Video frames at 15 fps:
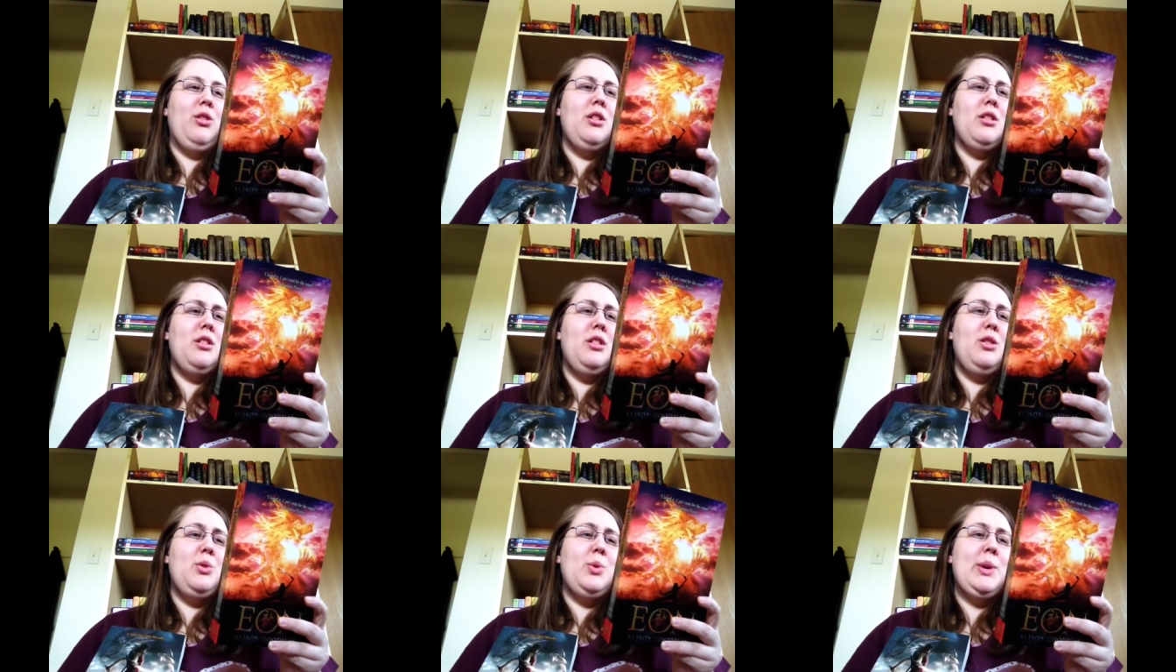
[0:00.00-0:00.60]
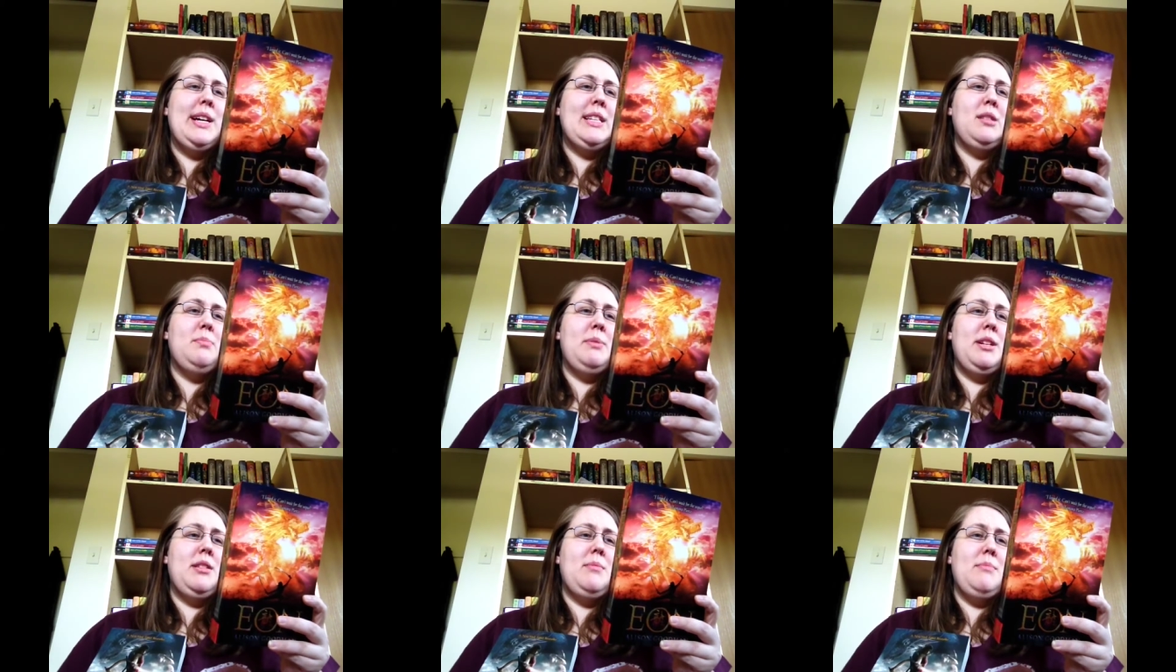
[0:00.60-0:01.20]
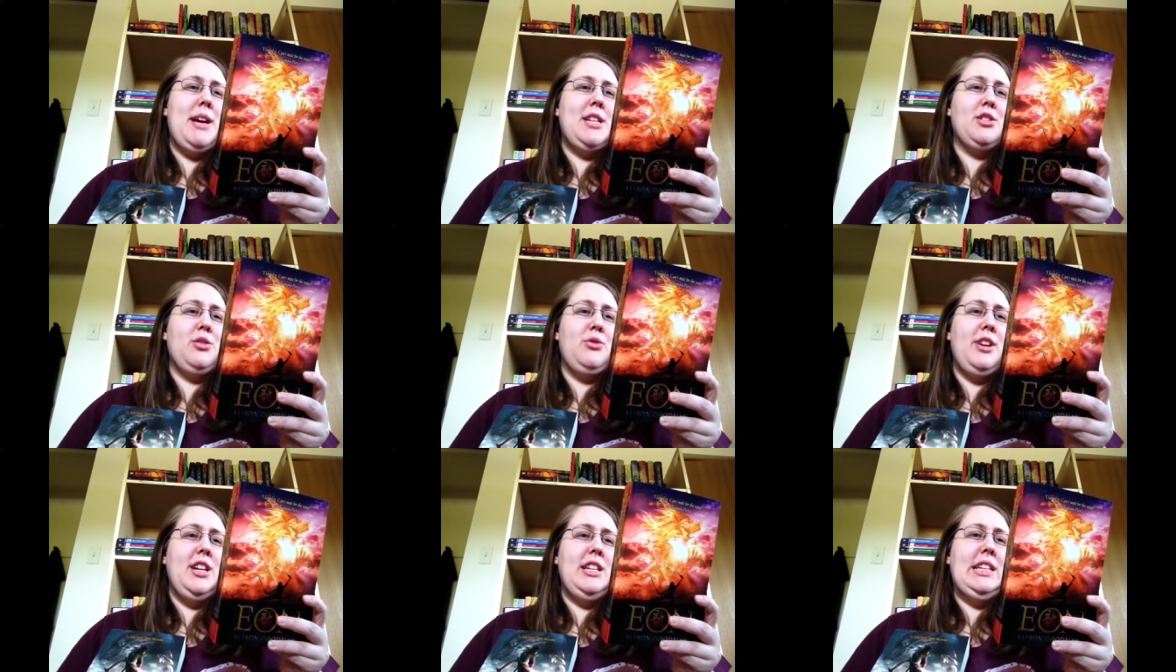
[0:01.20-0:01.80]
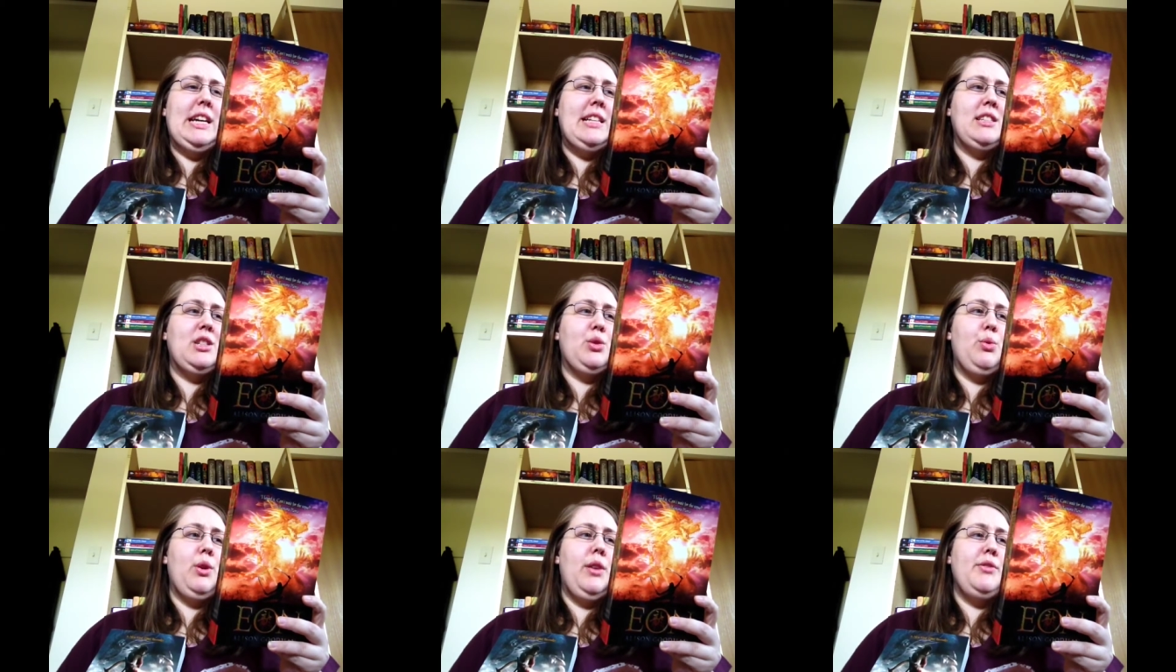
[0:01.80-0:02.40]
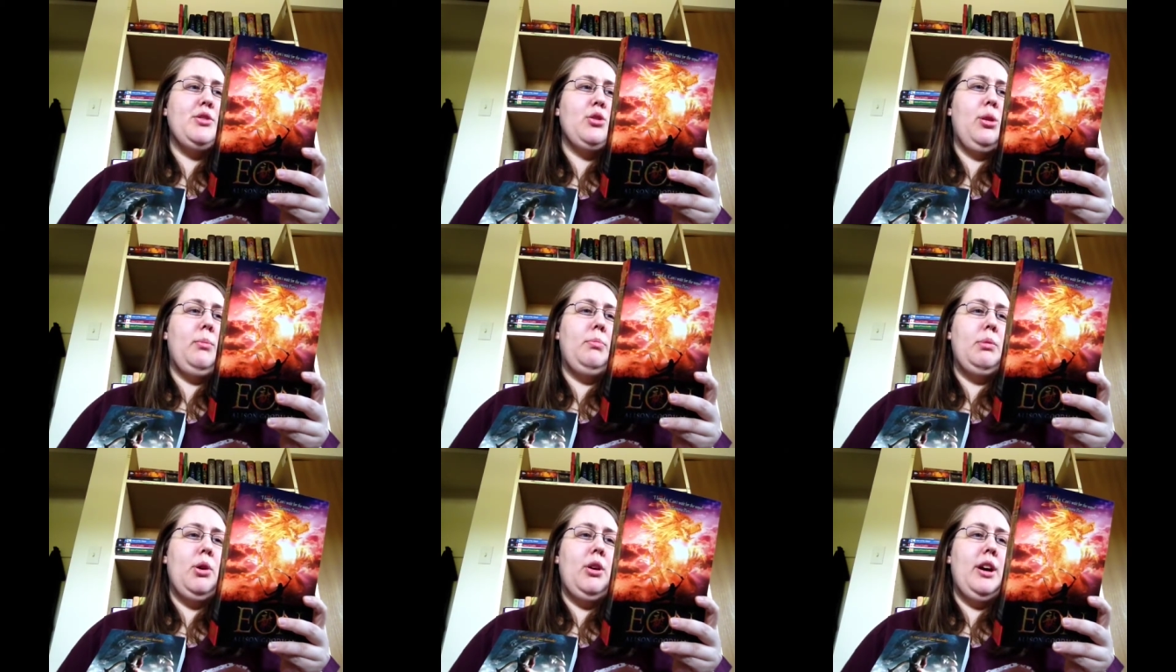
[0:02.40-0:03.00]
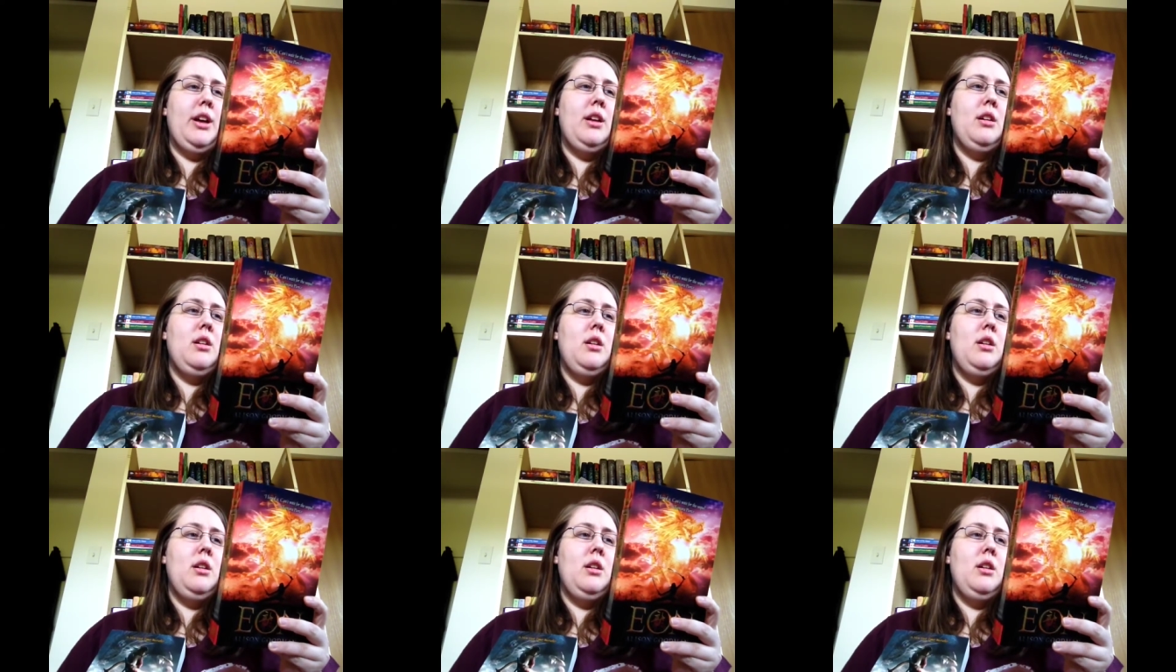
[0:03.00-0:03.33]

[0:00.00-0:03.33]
girl who has been masquerading as a 12-year-old boy.